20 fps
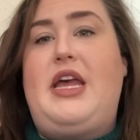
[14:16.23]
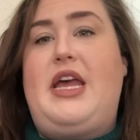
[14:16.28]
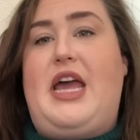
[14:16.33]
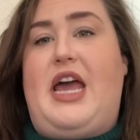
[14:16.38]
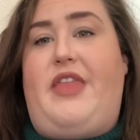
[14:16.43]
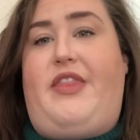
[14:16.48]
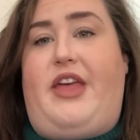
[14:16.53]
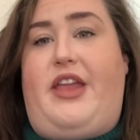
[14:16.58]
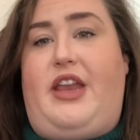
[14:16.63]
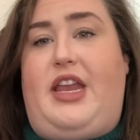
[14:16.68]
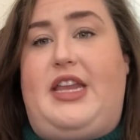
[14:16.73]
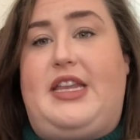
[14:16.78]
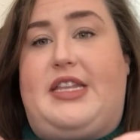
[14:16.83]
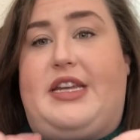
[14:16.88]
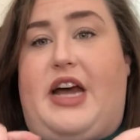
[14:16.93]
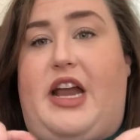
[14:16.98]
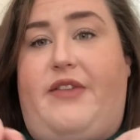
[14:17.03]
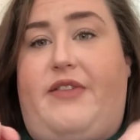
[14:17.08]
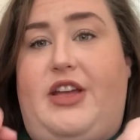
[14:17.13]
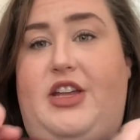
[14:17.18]
and then
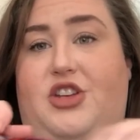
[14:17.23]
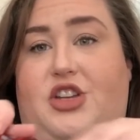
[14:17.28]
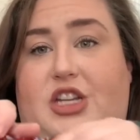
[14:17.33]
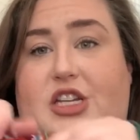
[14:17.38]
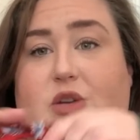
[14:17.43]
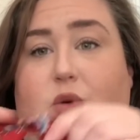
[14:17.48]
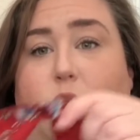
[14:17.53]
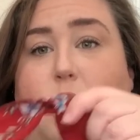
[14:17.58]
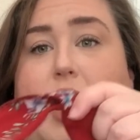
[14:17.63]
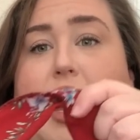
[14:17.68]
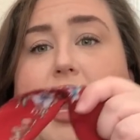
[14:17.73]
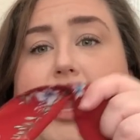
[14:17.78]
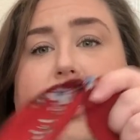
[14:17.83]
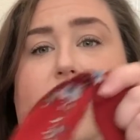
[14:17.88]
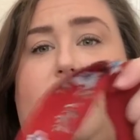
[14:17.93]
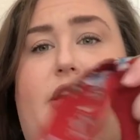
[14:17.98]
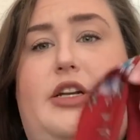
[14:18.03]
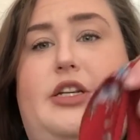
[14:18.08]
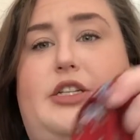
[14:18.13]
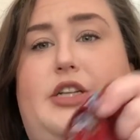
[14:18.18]
inside of it is just a
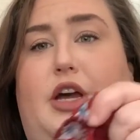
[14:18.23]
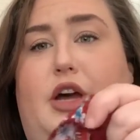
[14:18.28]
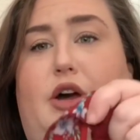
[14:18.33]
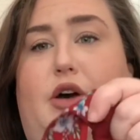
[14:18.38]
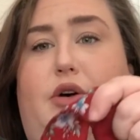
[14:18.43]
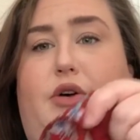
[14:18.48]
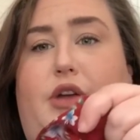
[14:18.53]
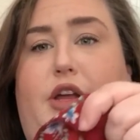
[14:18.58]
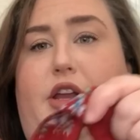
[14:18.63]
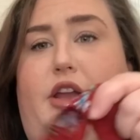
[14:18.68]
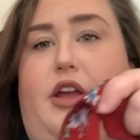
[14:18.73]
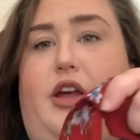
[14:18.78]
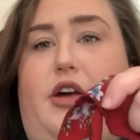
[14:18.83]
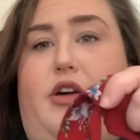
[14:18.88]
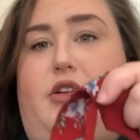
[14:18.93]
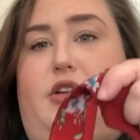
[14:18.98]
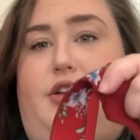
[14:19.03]
wire, so you know,